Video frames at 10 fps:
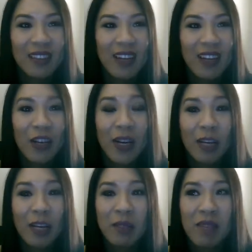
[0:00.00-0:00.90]
I know it
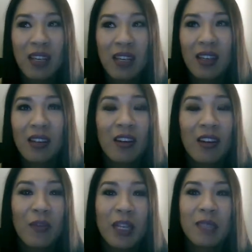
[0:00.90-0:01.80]
helped me in a lot
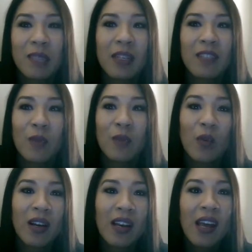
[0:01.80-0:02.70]
of ways because, for
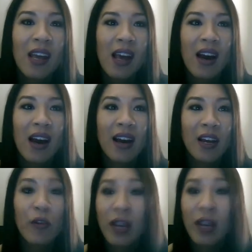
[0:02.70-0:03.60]
one,
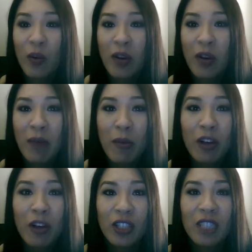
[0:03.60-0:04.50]
I created one of my
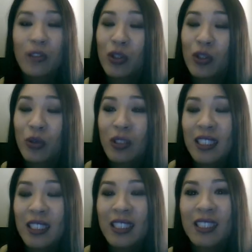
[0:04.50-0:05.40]
projects for
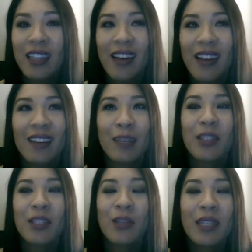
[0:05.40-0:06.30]
school in it, and I
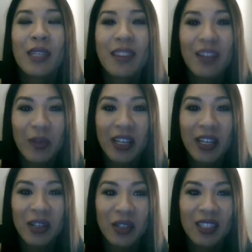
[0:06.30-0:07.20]
was so excited when
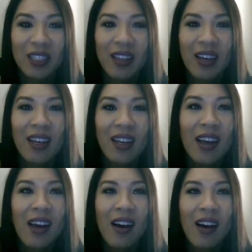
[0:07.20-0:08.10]
I used it that
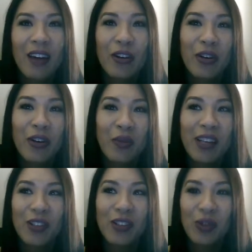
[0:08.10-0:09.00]
I couldn't
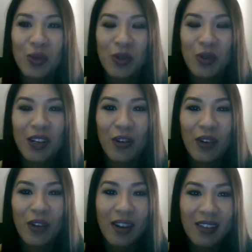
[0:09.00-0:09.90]
wait to
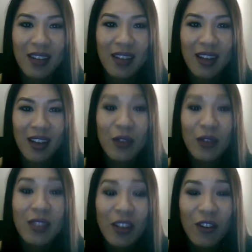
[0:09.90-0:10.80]
create a
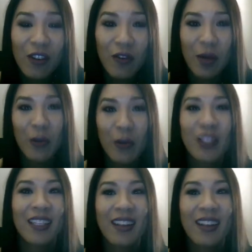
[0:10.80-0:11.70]
newsletter for my work
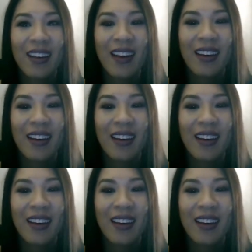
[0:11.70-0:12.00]
setting.